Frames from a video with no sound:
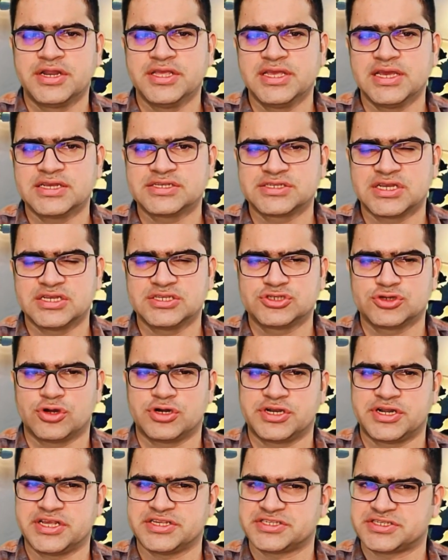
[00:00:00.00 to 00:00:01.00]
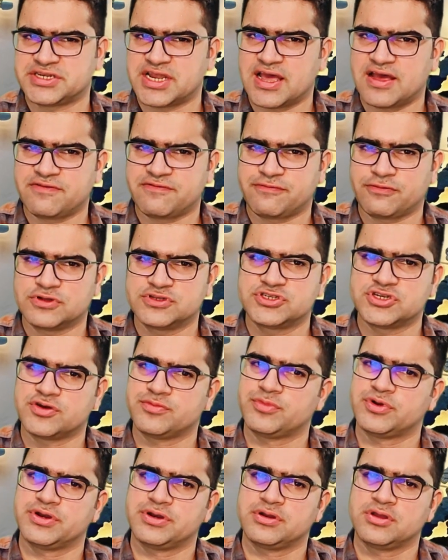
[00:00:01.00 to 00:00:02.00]
DSH or TestDaF for
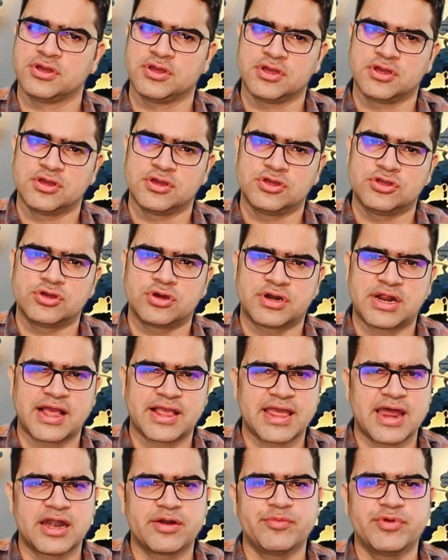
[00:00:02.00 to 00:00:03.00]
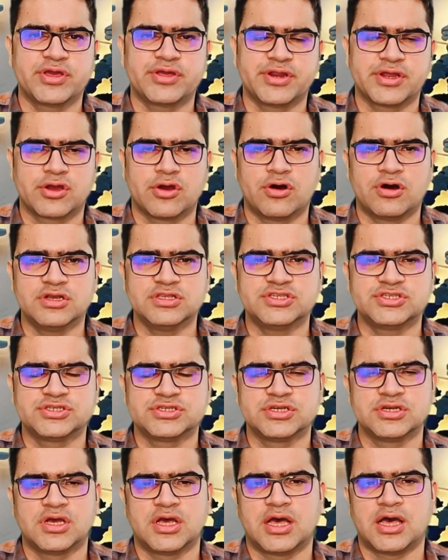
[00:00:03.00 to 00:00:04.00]
German. Your academic records
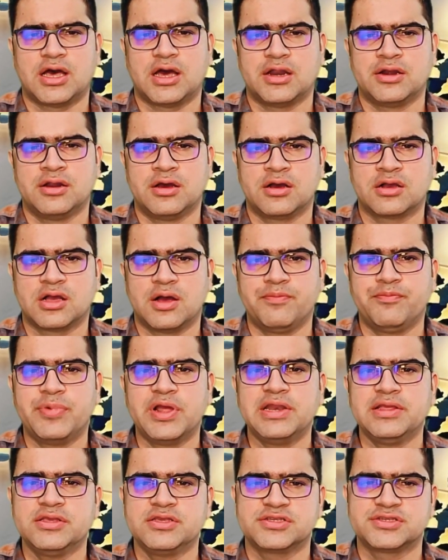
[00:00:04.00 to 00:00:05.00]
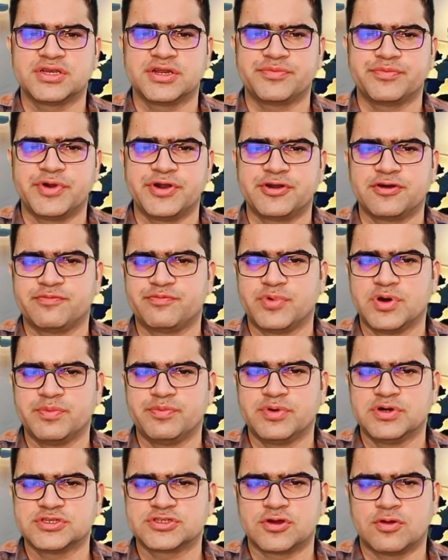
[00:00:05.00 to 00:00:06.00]
and a compelling statement of
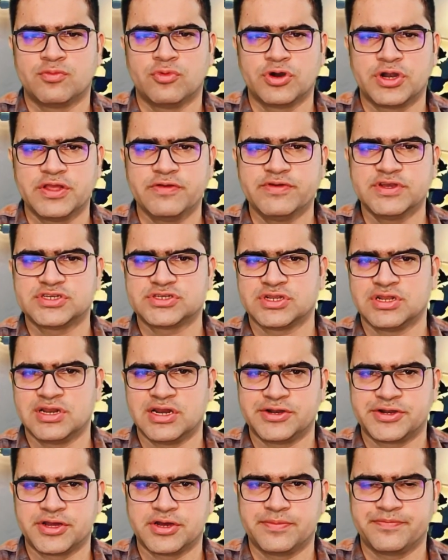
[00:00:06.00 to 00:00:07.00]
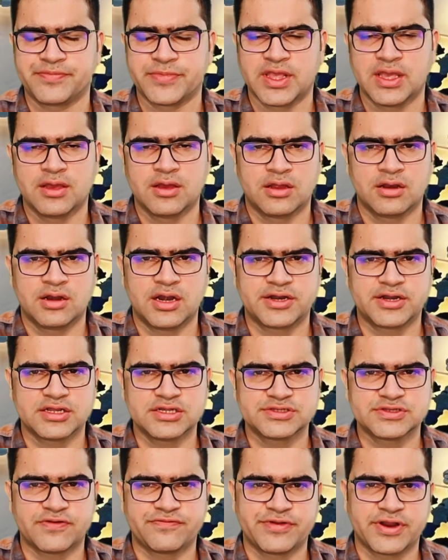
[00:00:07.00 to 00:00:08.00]
purpose or motivation letter
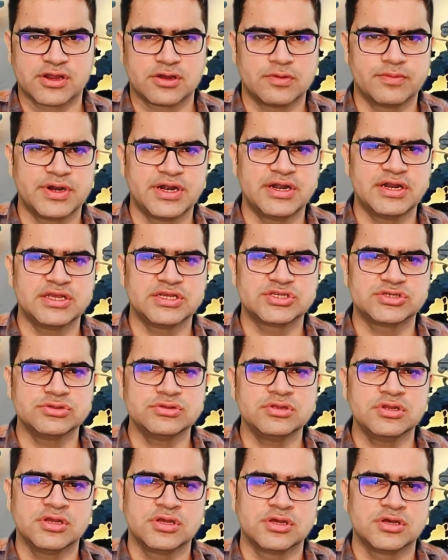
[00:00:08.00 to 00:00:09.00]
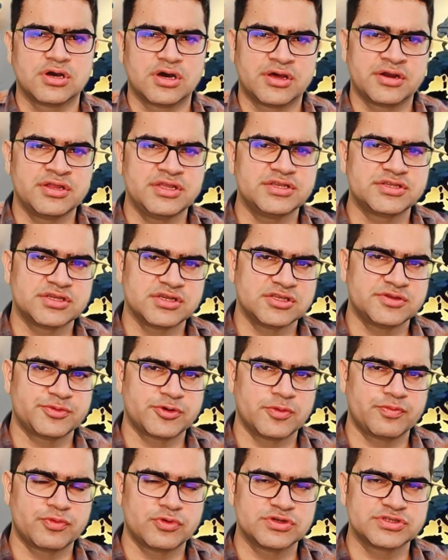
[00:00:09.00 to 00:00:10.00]
letters of recommendation, a research
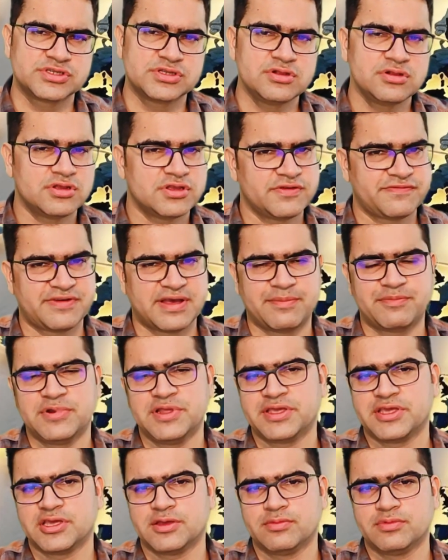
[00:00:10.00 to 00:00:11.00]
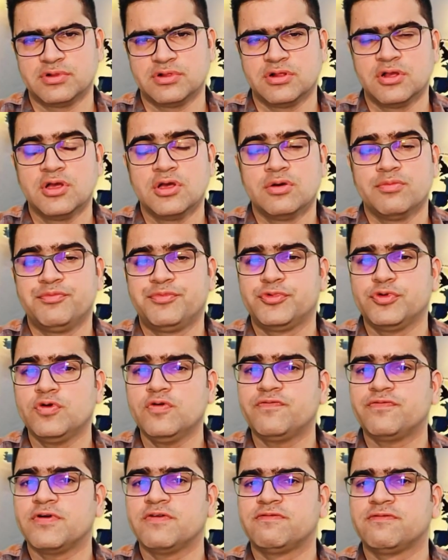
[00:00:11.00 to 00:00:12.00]
proposal if applicable,
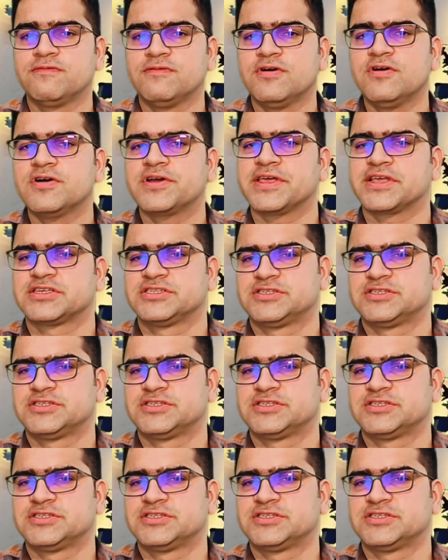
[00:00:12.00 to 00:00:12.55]
proof of work